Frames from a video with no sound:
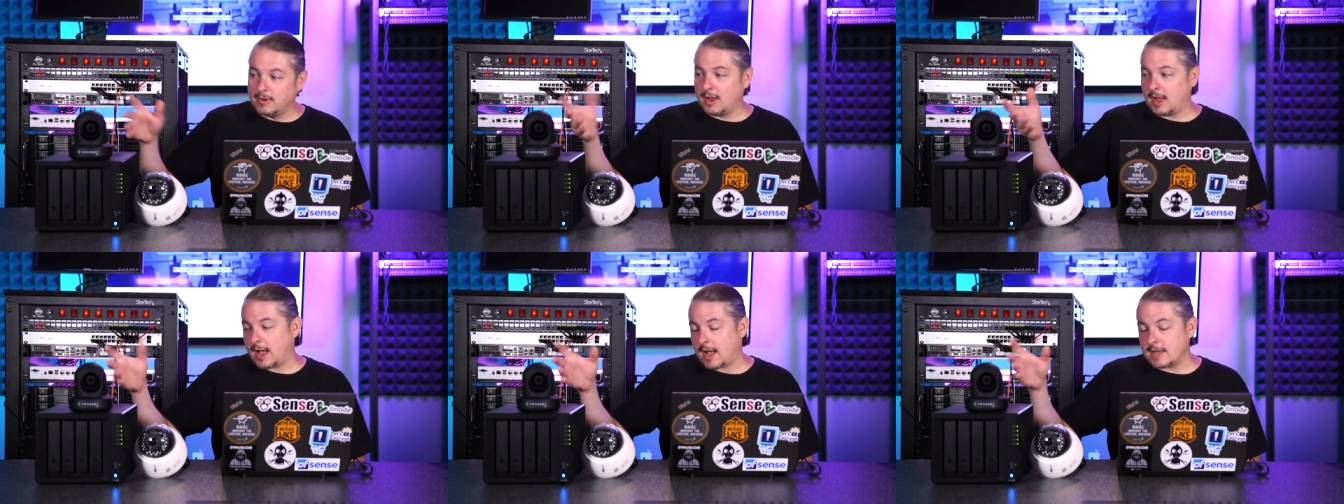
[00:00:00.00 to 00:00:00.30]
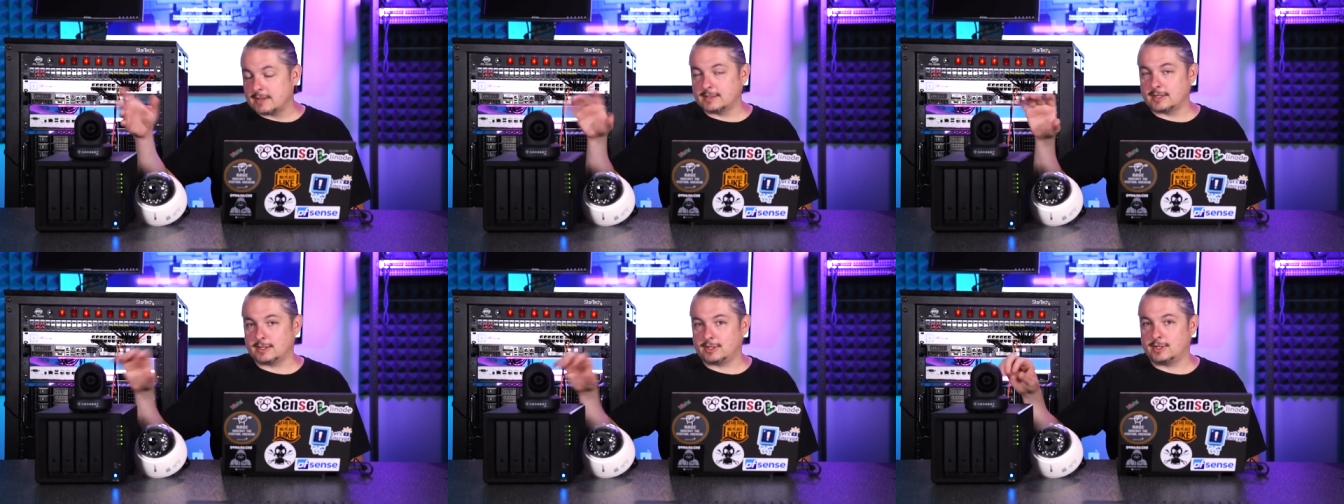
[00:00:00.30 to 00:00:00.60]

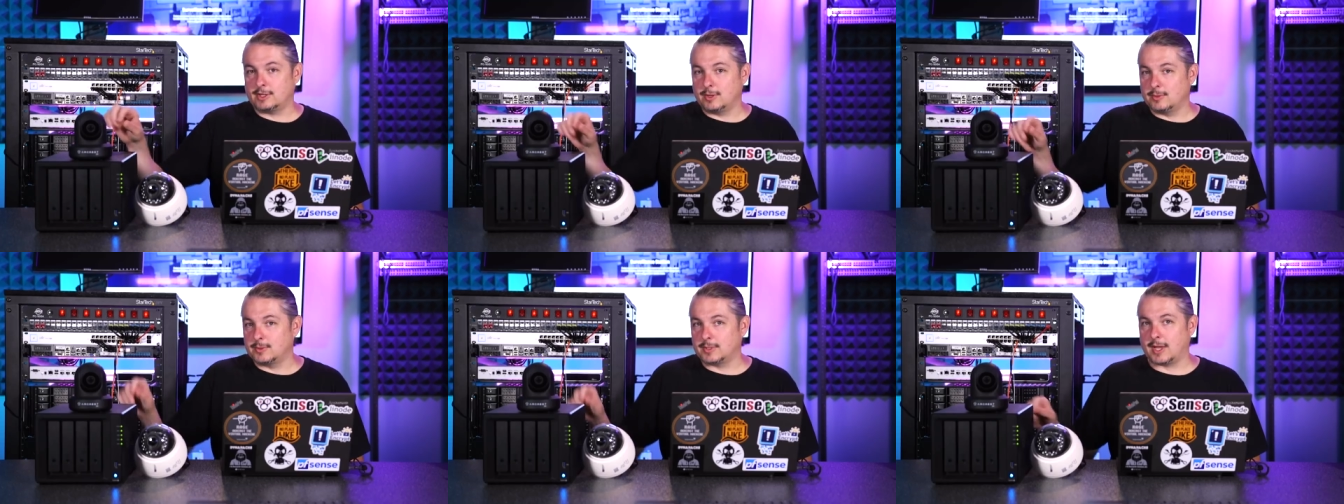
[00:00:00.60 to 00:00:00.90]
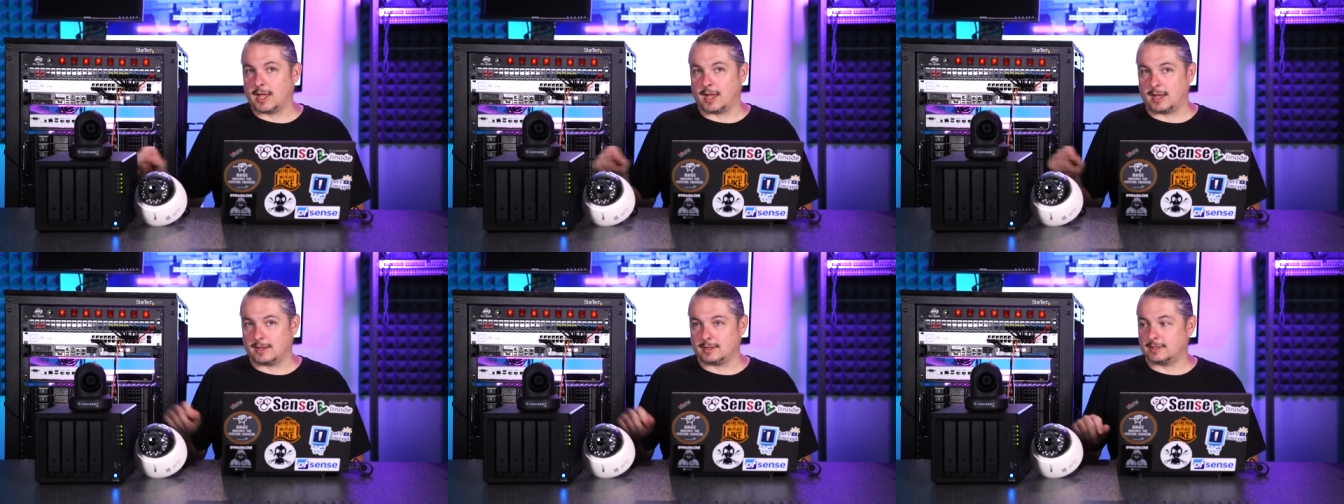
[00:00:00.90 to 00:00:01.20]
has its use
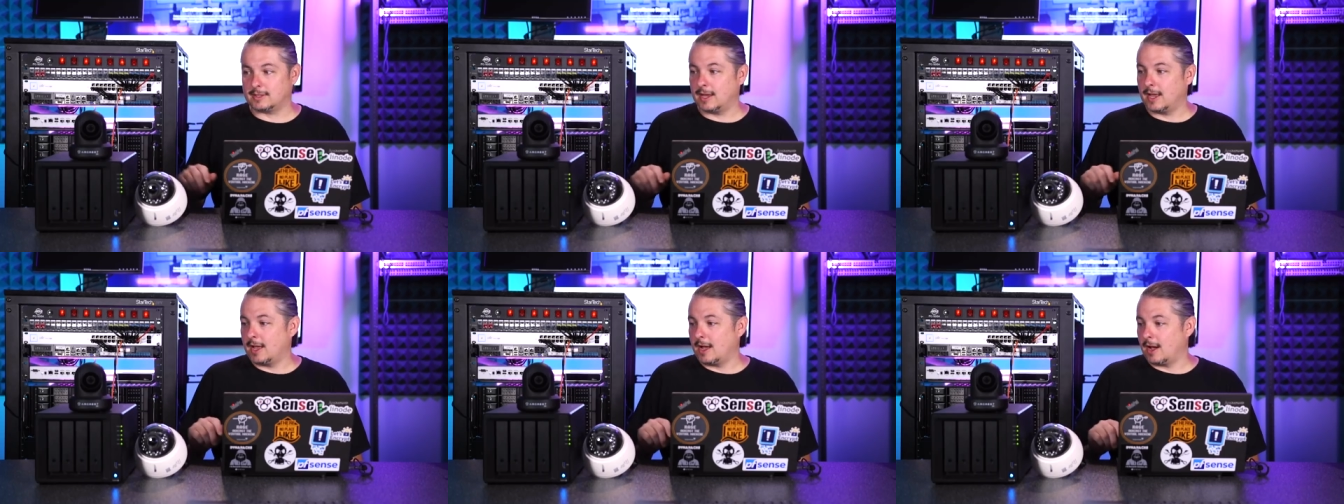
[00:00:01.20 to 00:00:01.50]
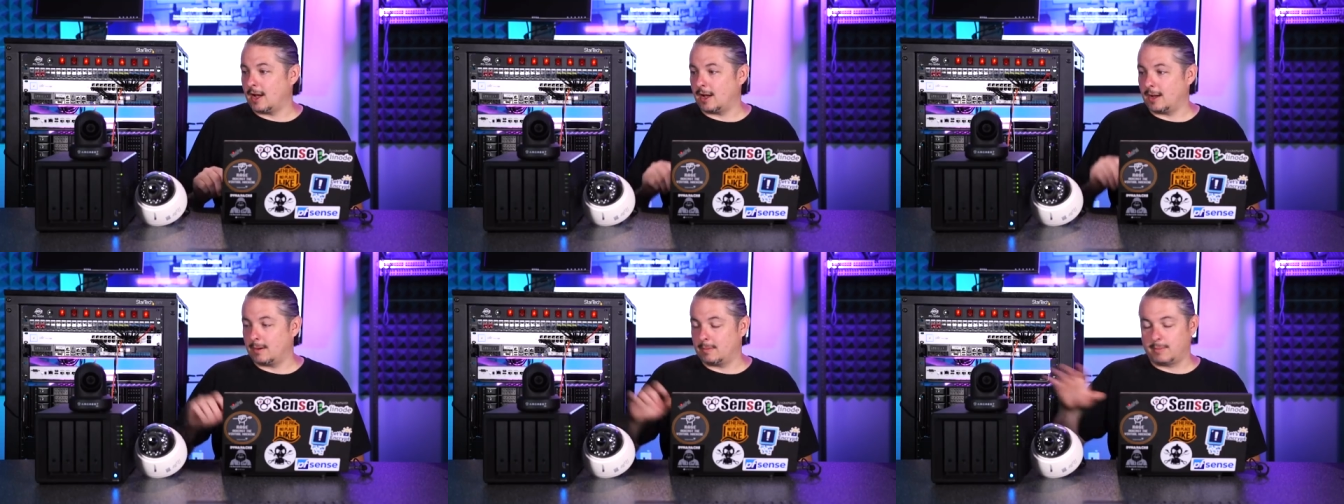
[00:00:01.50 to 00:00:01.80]
case,
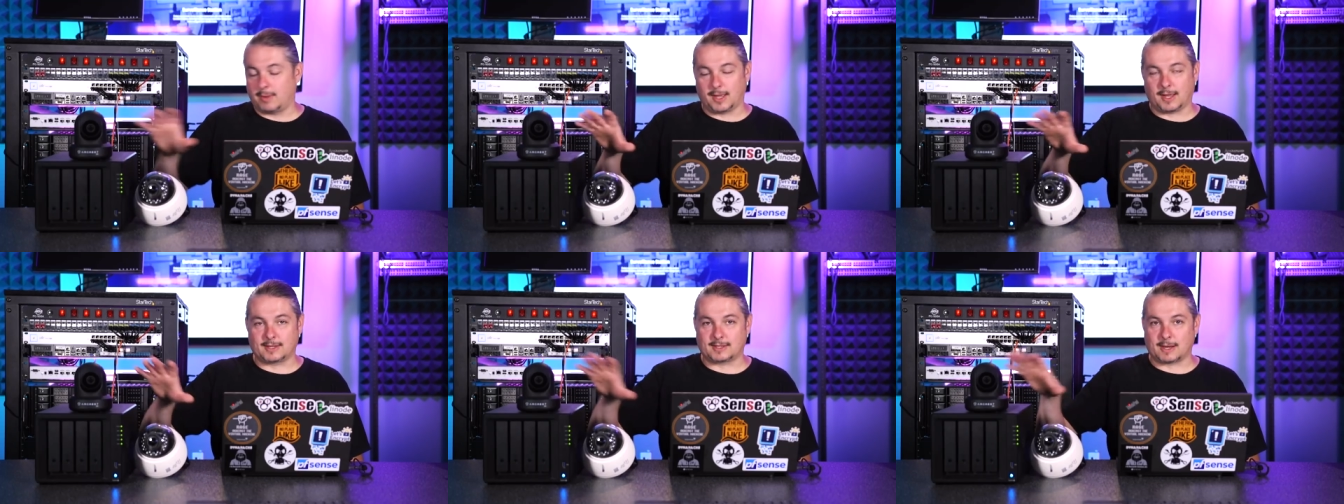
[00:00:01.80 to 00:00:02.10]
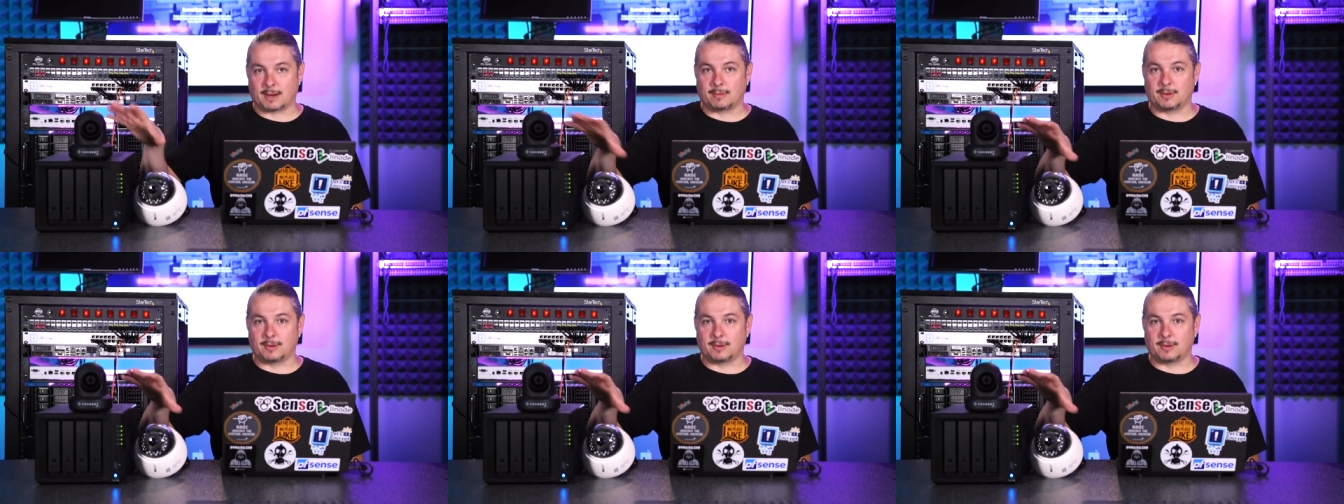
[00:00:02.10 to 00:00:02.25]
uh, but like I said,